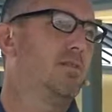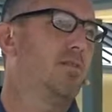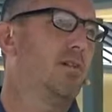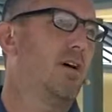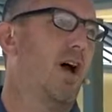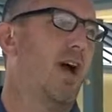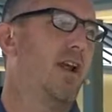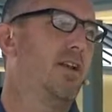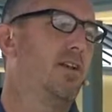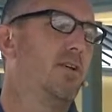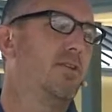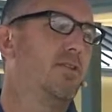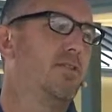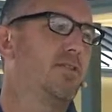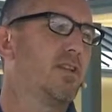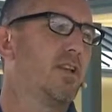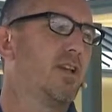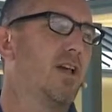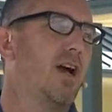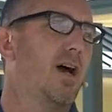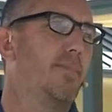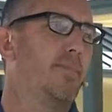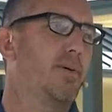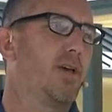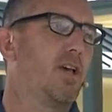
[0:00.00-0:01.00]
I know there's a
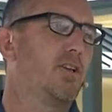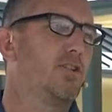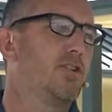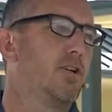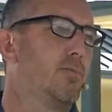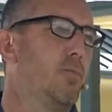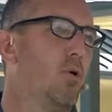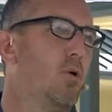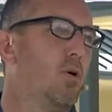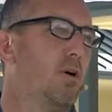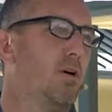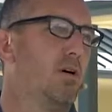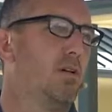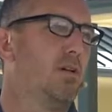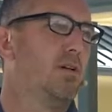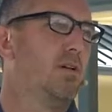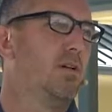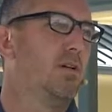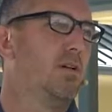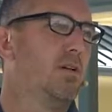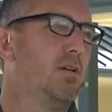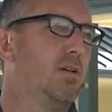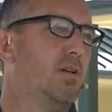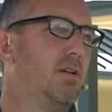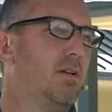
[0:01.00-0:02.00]
God because you're moral.
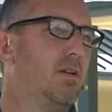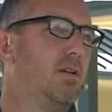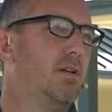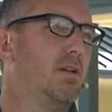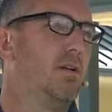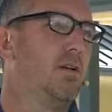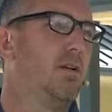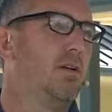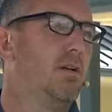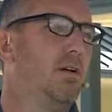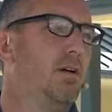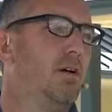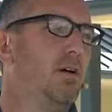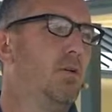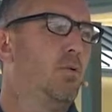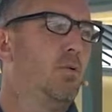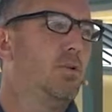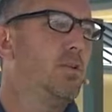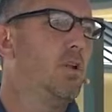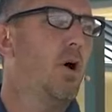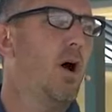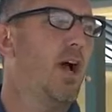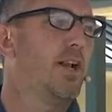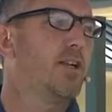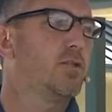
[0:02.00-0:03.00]
Well,
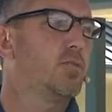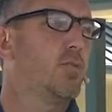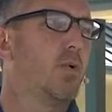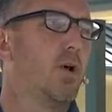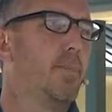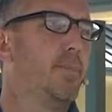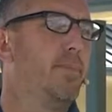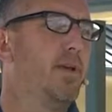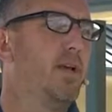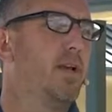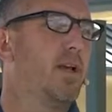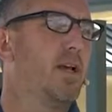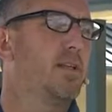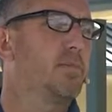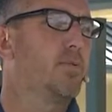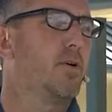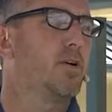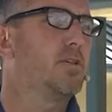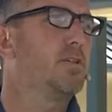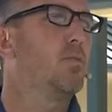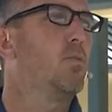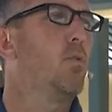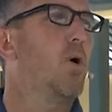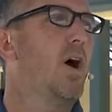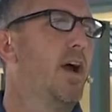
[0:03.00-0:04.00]
no, I just want to be a nice
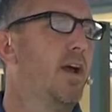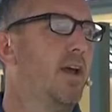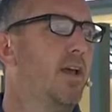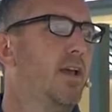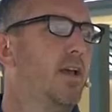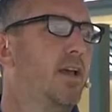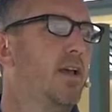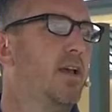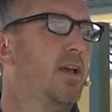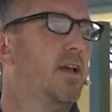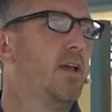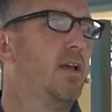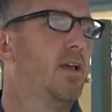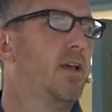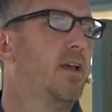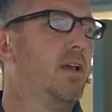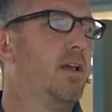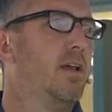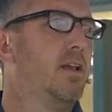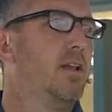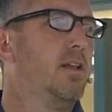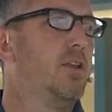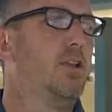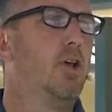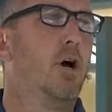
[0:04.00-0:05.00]
person. Why?
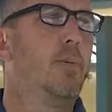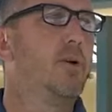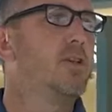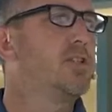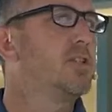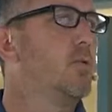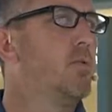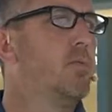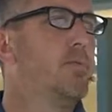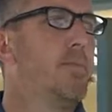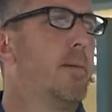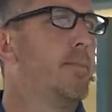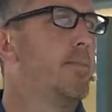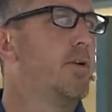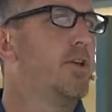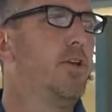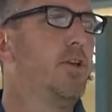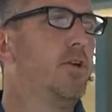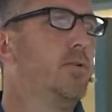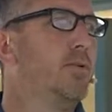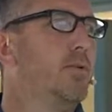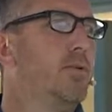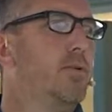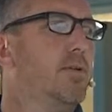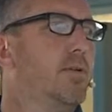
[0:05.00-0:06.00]
Nobody's going to remember
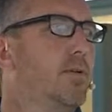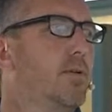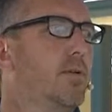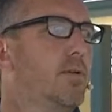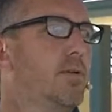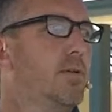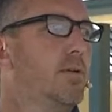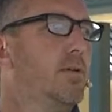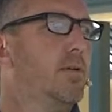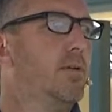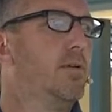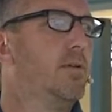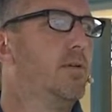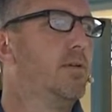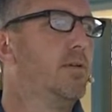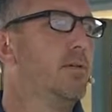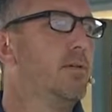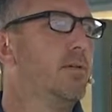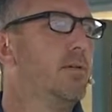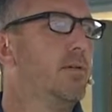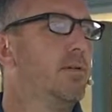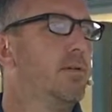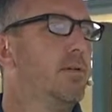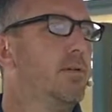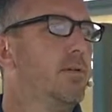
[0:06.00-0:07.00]
you.
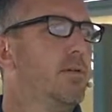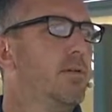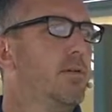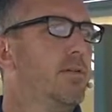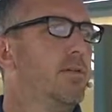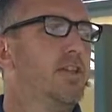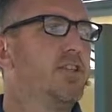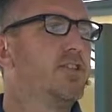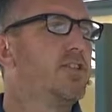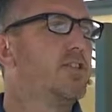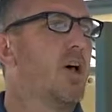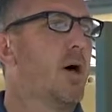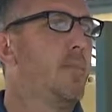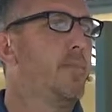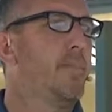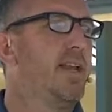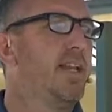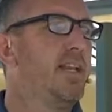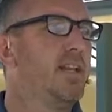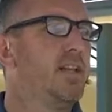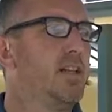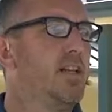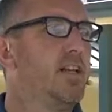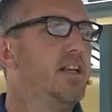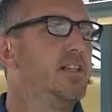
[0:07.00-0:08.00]
This is all
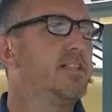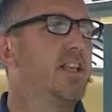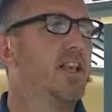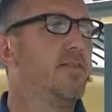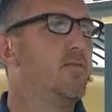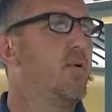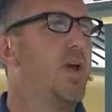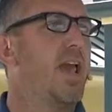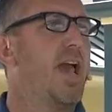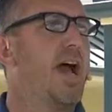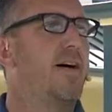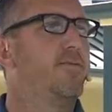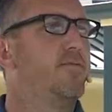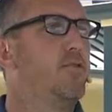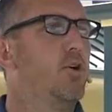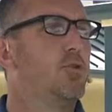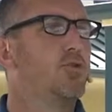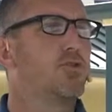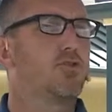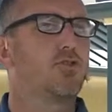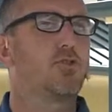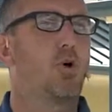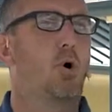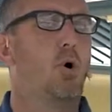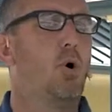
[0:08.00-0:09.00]
meaningless. If we have no
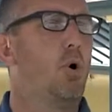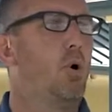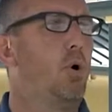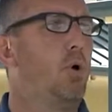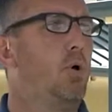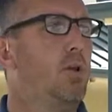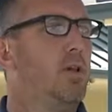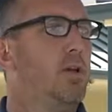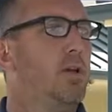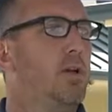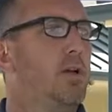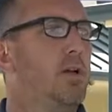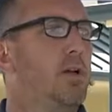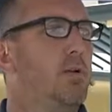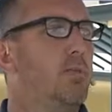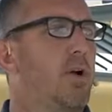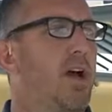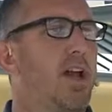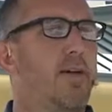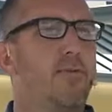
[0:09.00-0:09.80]
soul, right?